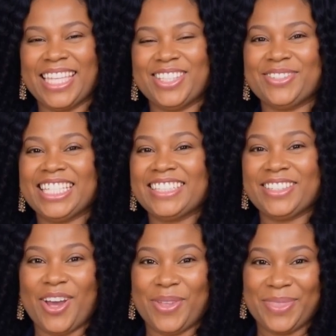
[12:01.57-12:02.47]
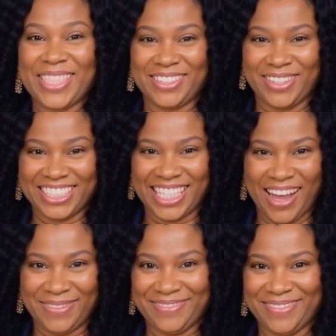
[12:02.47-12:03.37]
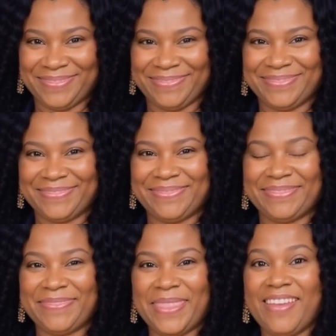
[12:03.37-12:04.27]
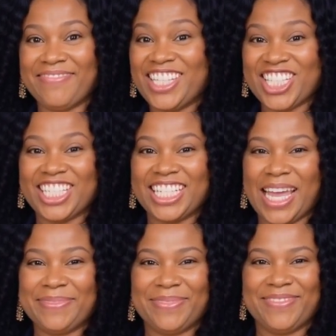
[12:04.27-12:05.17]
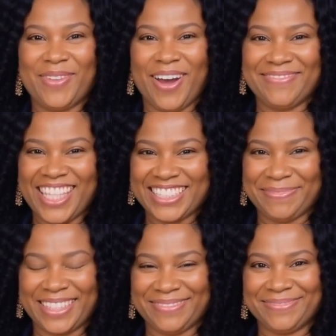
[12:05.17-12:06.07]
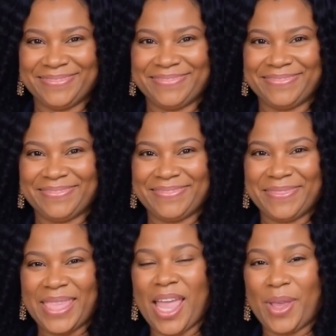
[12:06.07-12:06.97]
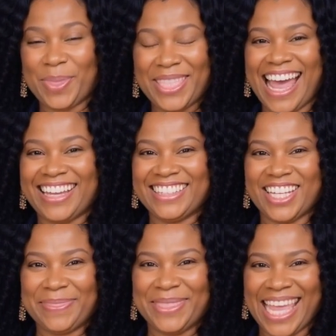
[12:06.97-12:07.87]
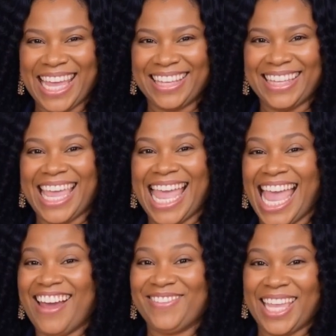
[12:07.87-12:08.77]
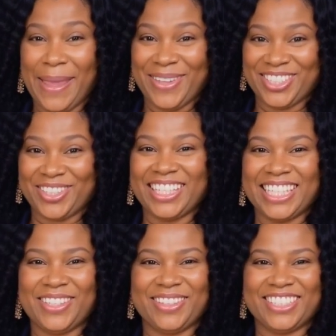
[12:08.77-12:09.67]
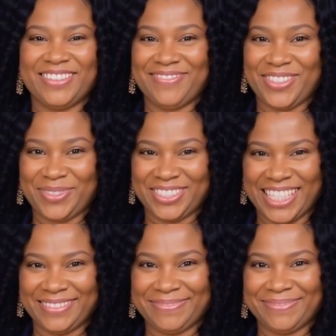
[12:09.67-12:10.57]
you need to look within yourself. Vision comes before investment. Without a clear plan, every opportunity looks confusing.